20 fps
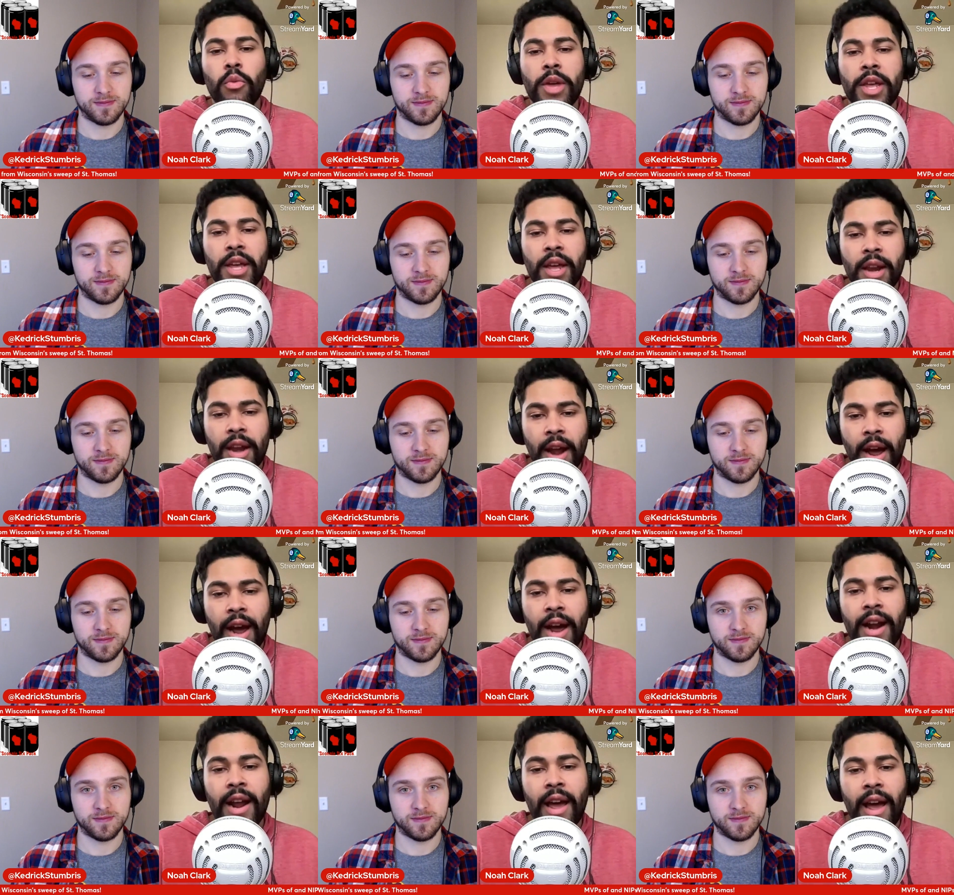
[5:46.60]
Speaker 1: we
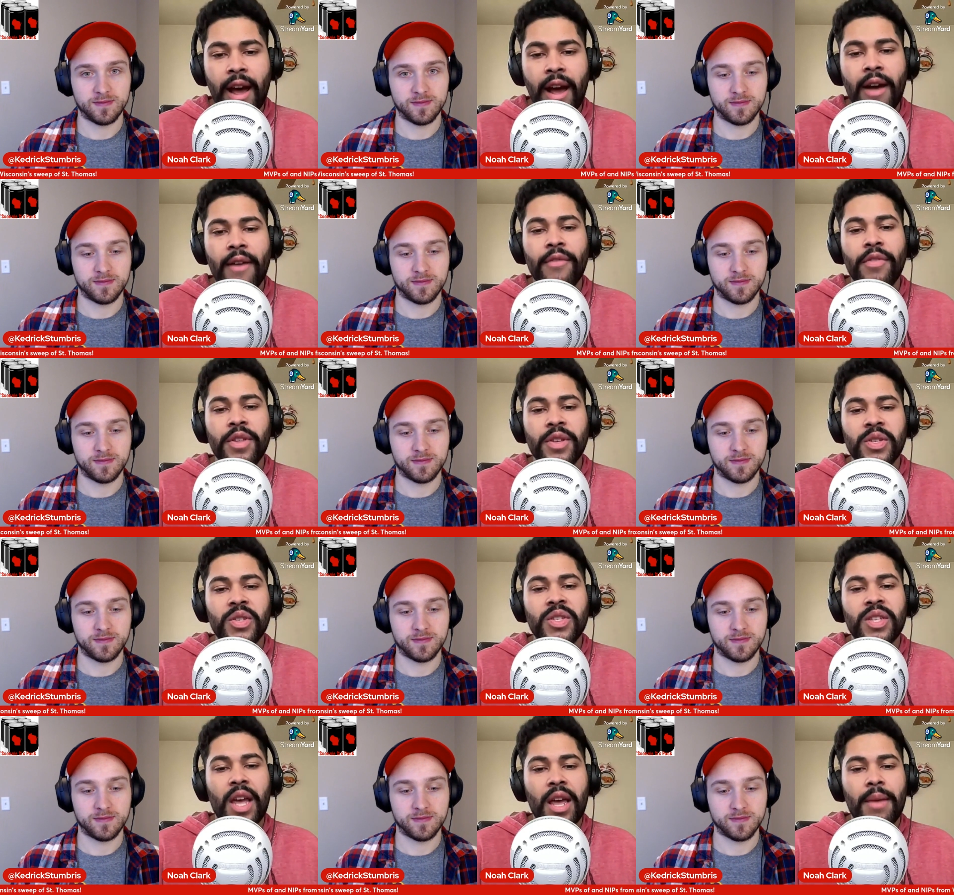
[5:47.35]
cannot have
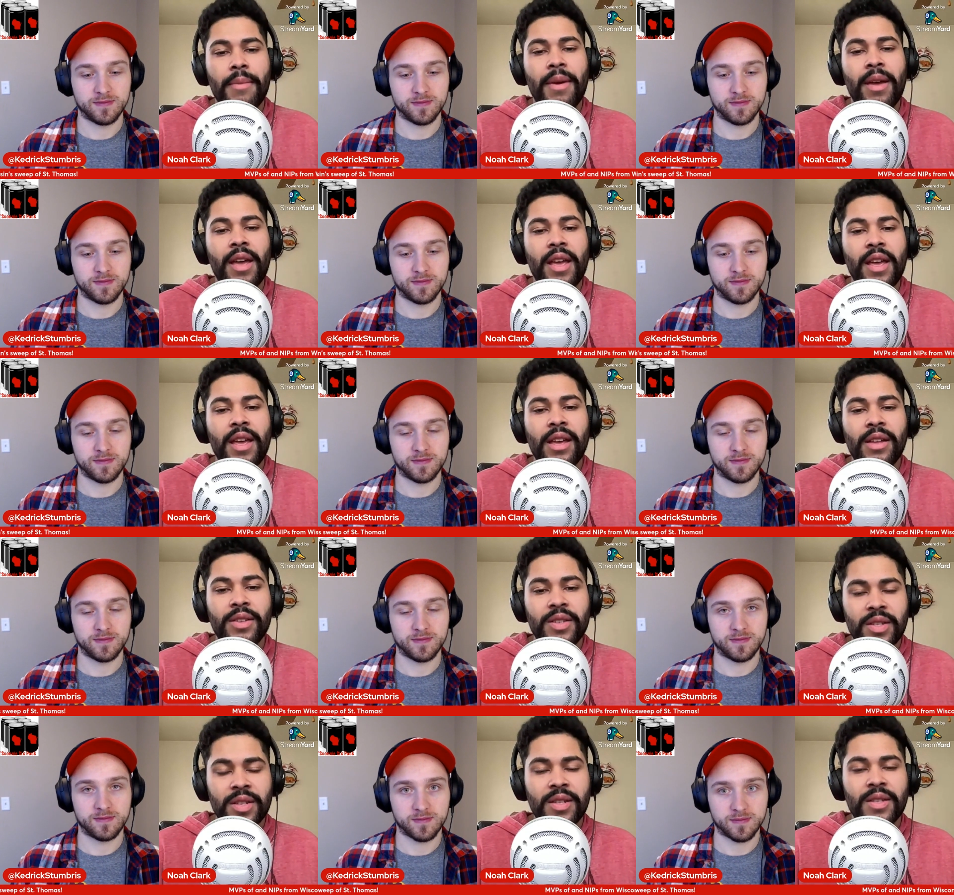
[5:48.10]
this same
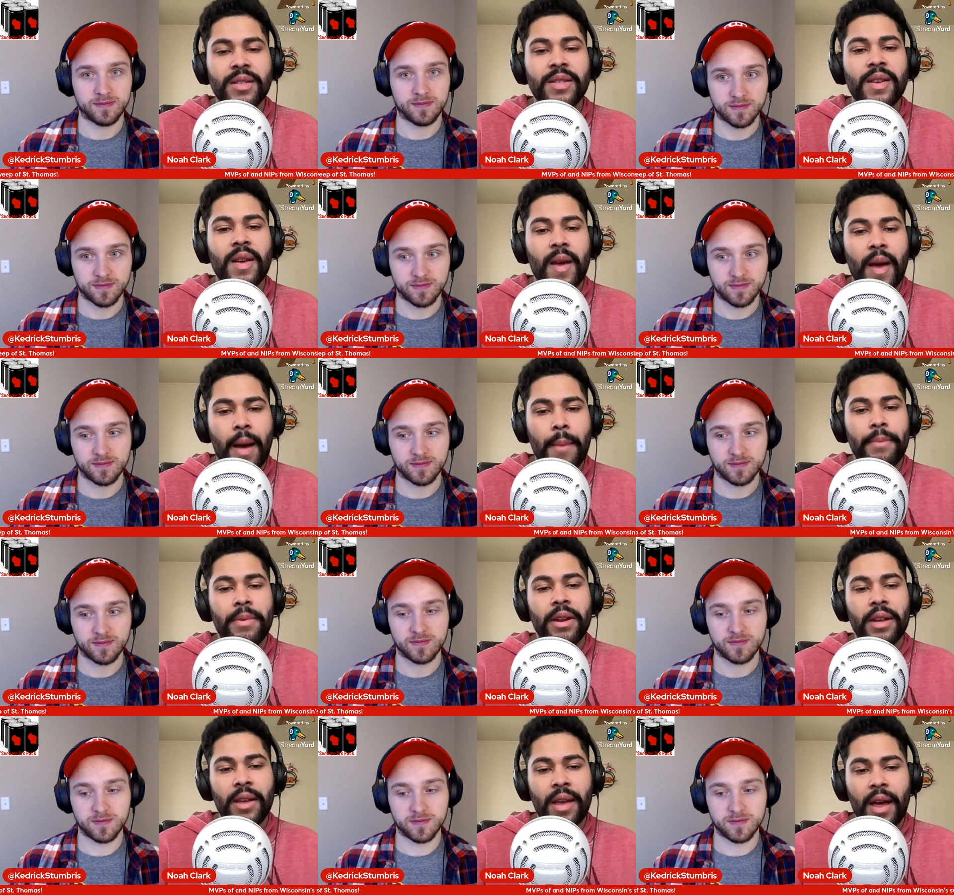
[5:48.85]
instance
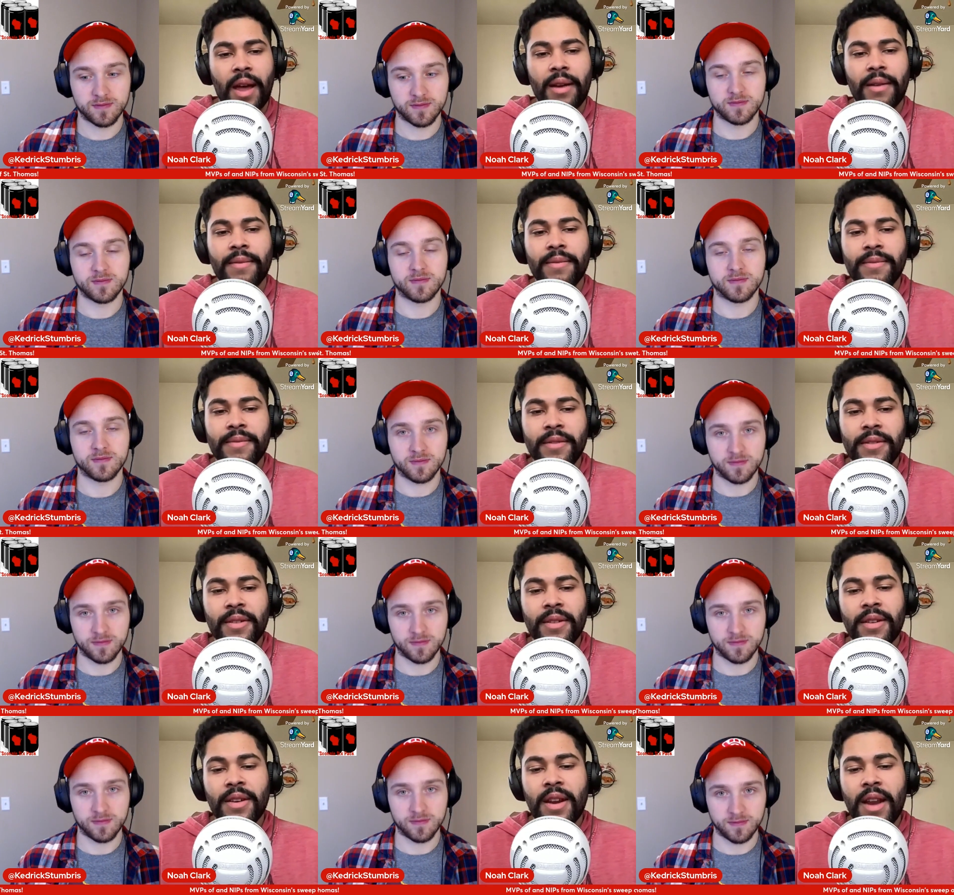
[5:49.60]
happen again
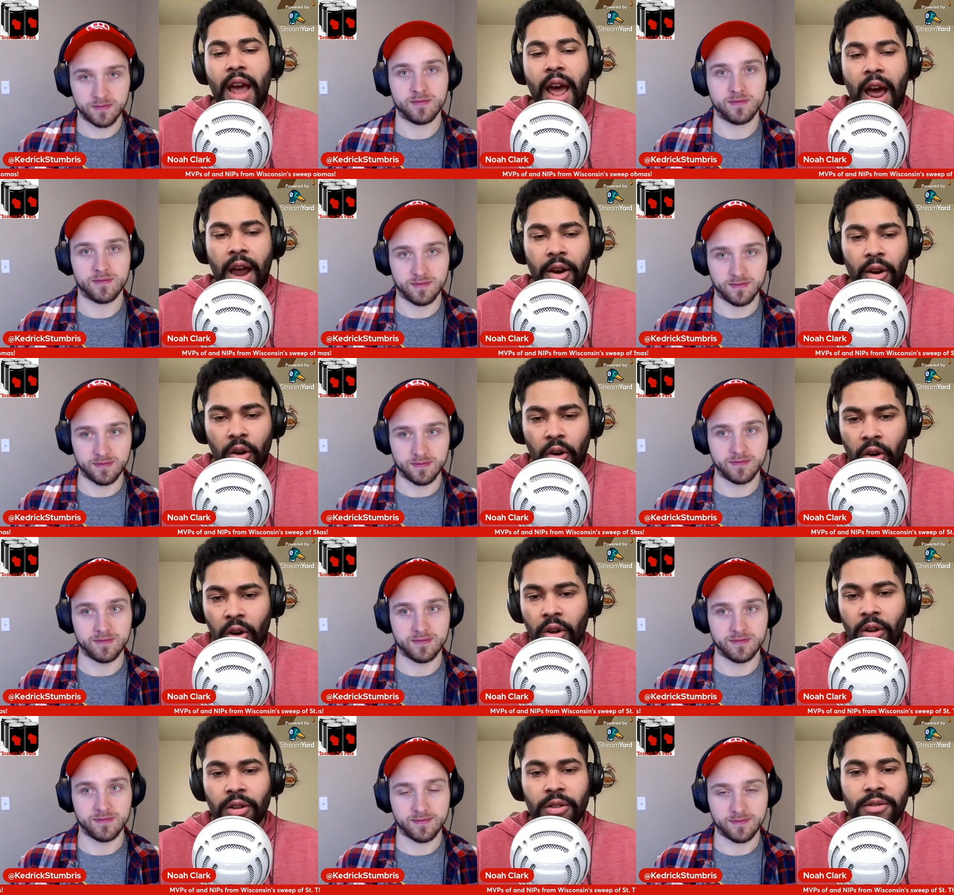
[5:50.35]
at
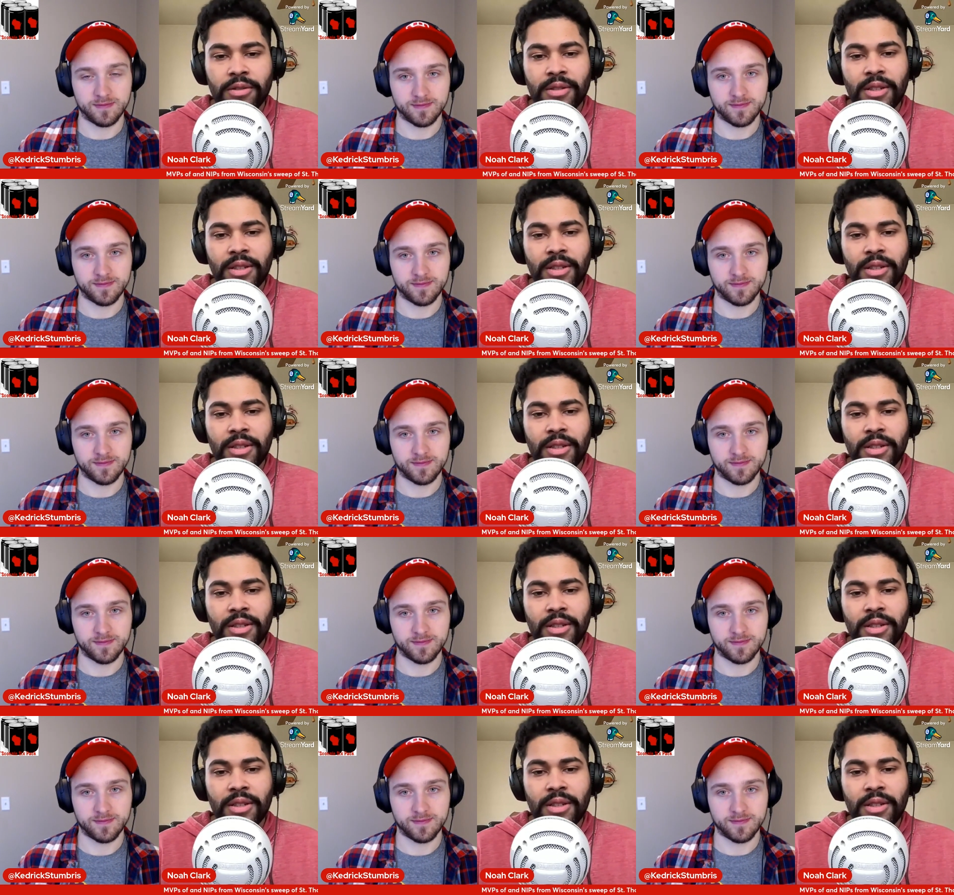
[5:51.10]
all.